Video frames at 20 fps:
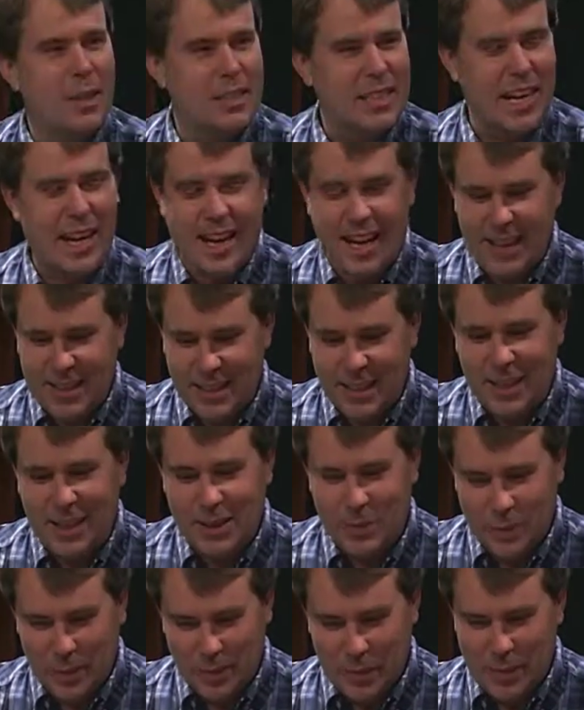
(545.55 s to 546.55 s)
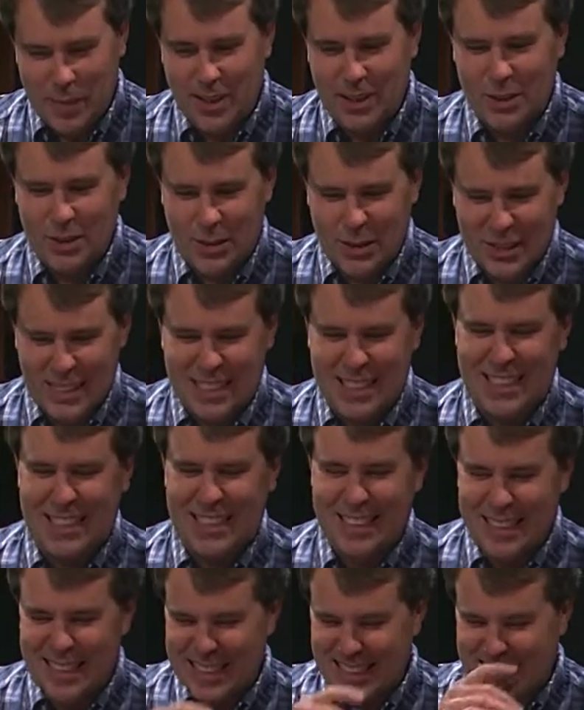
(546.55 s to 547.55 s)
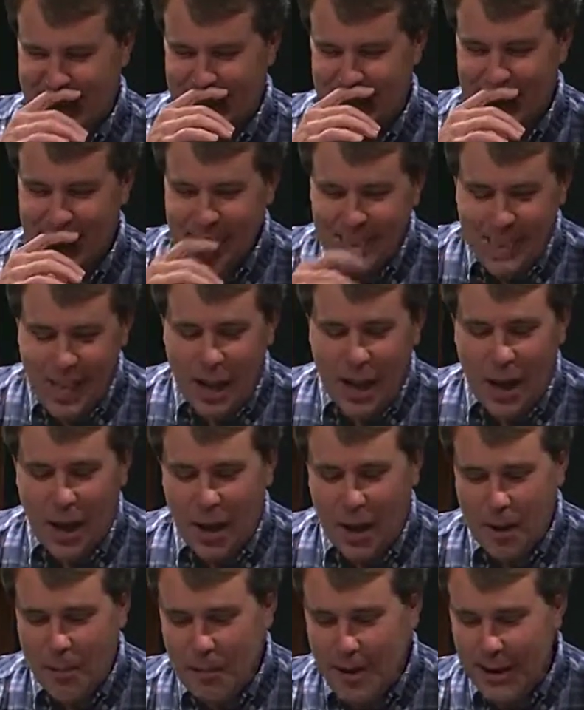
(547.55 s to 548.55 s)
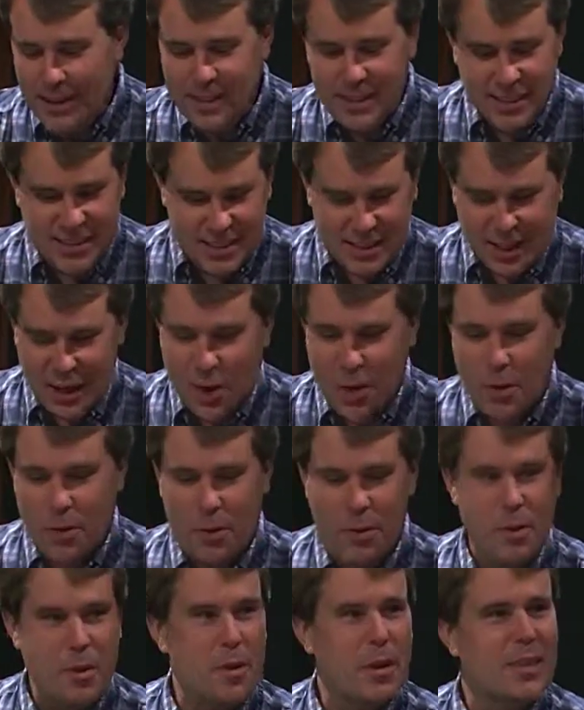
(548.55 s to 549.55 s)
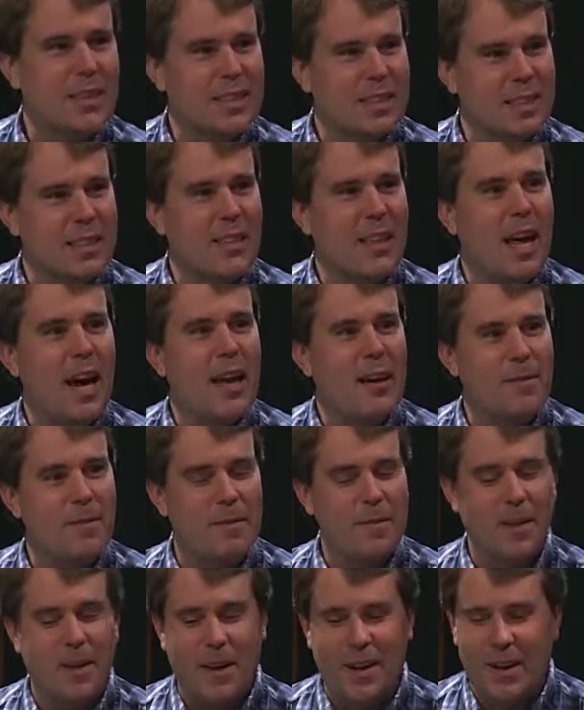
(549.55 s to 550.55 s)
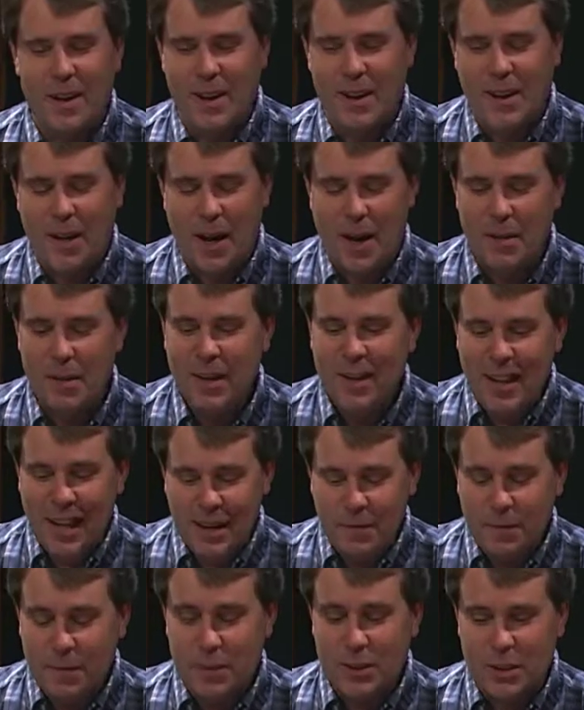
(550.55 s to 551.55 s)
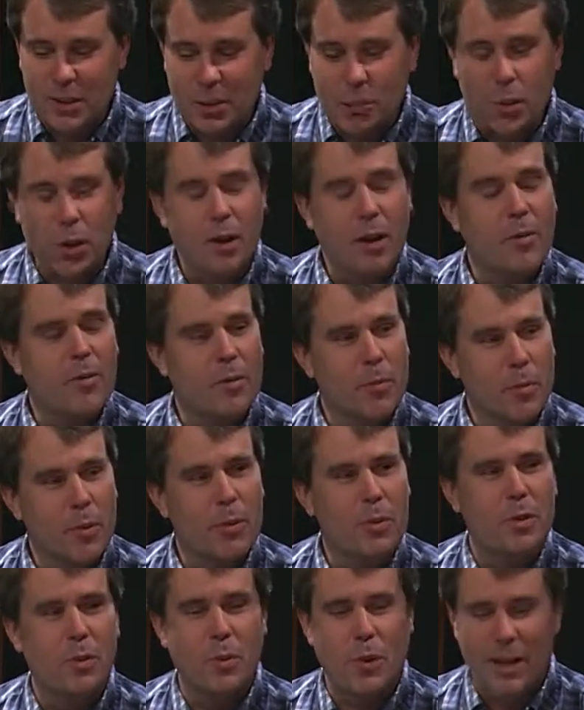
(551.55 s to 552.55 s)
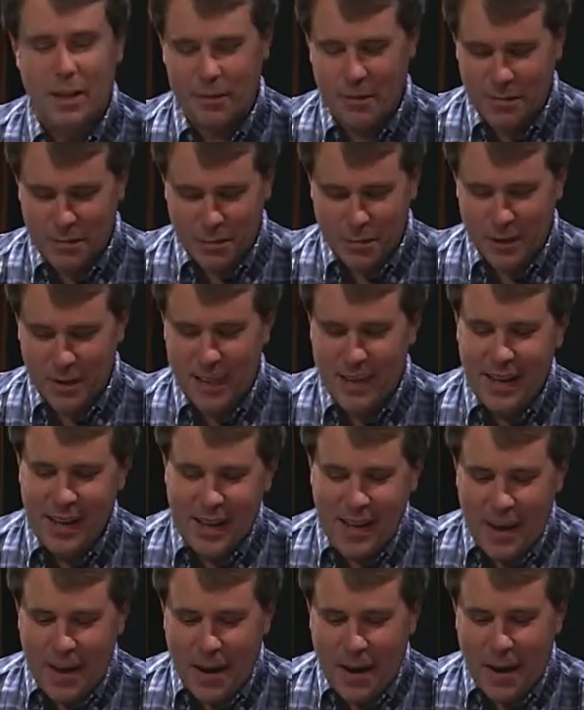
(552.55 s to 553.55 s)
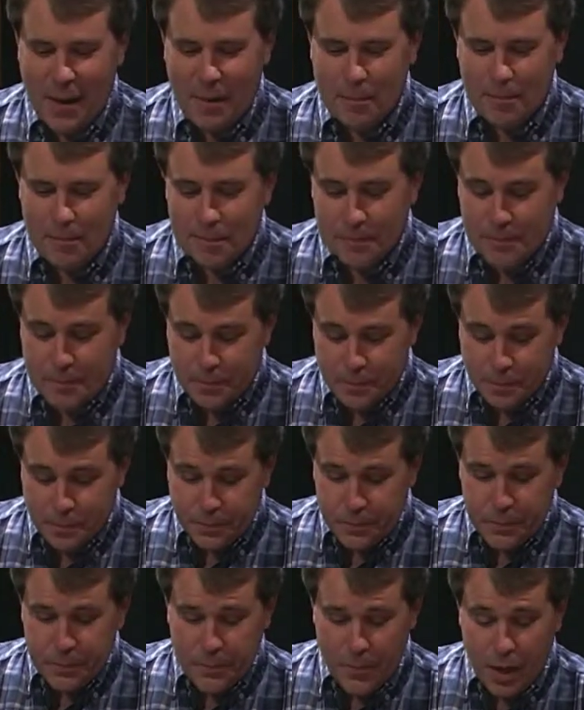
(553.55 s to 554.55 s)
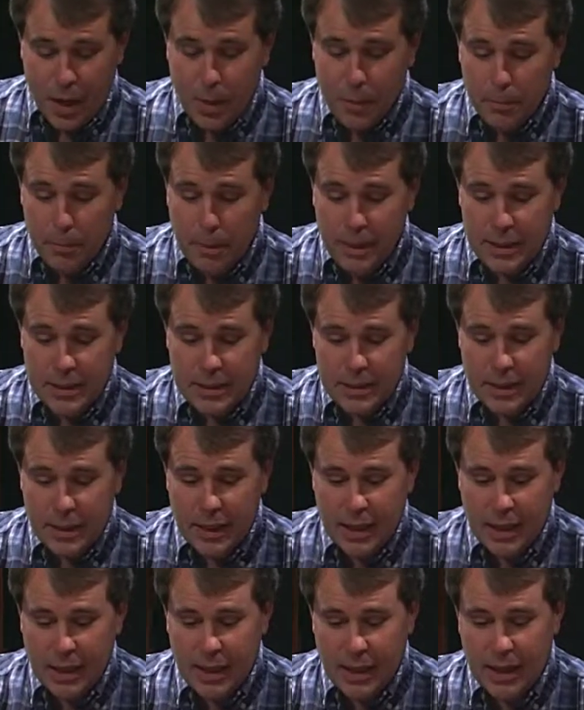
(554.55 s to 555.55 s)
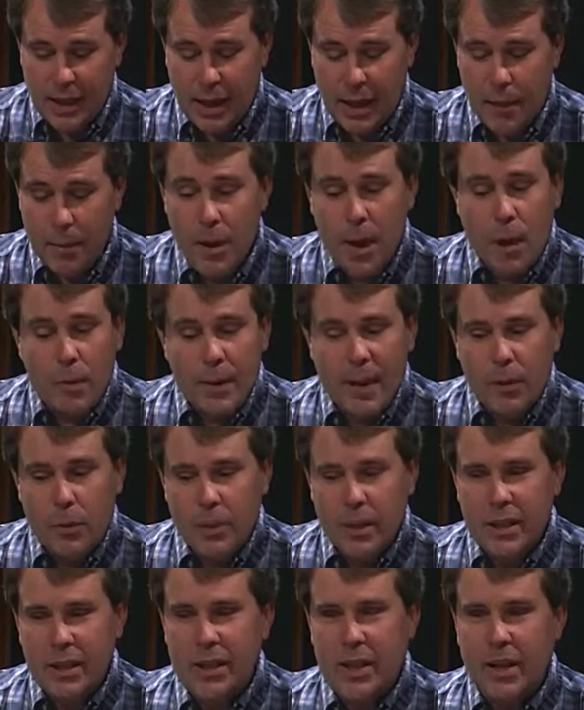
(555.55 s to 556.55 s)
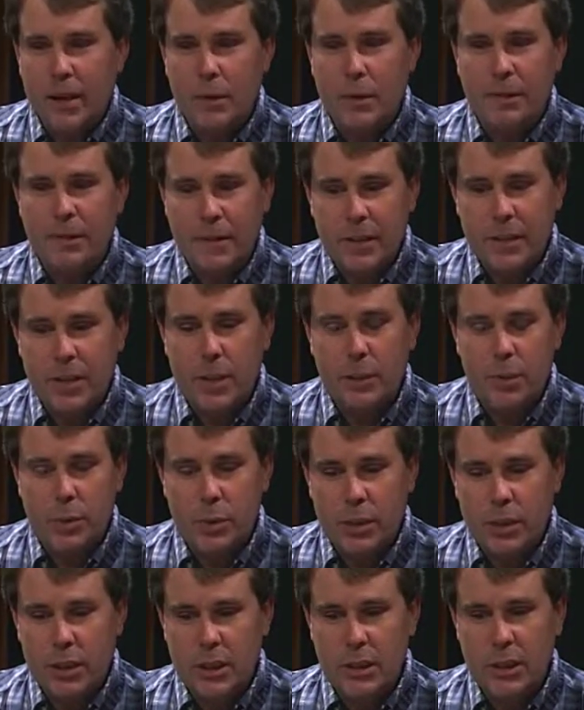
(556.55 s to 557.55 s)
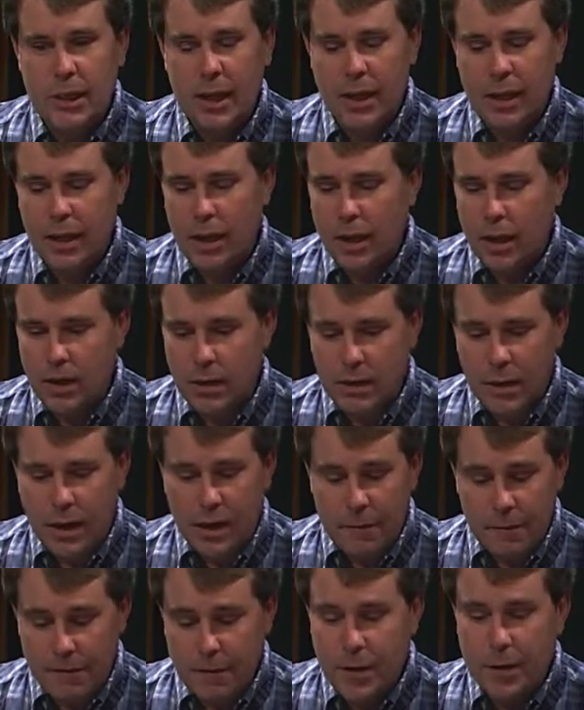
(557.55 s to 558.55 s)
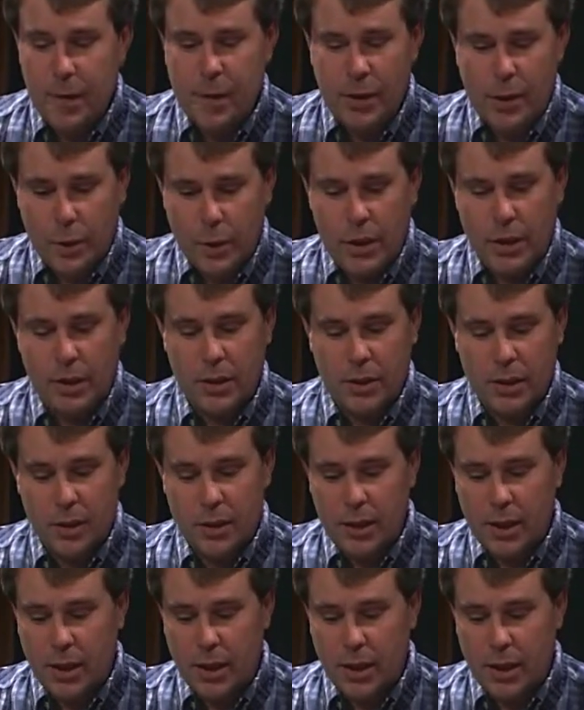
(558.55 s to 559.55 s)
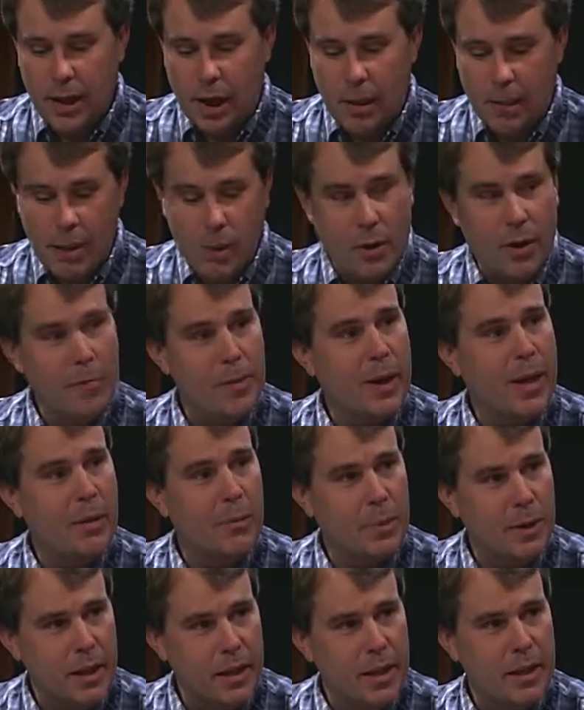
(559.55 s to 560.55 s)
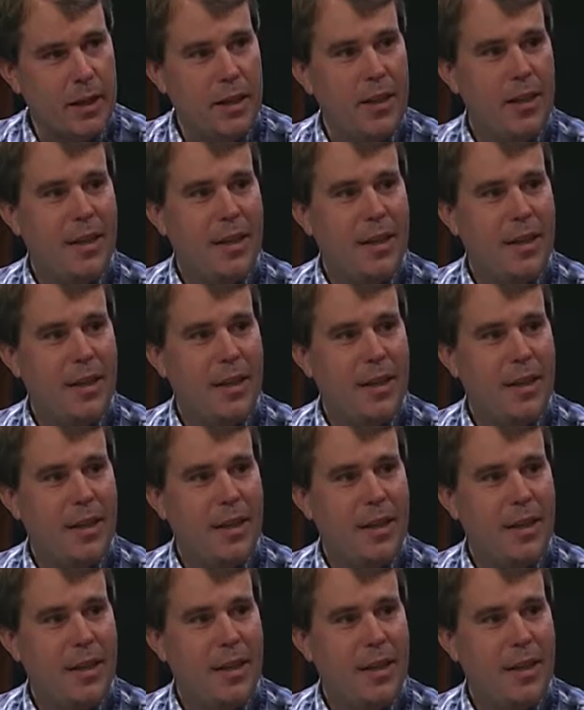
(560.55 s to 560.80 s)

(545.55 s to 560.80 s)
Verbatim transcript: which I had uh-huh. none when we made Luigi's, and uh, um, and just other things in sure. life, sure. it feels a little more comfortable to do one every four. Yeah. Um, but, uh, um, but yeah, we uh, we finished up Luigi's and and very quickly uh, uh my wife became pregnant,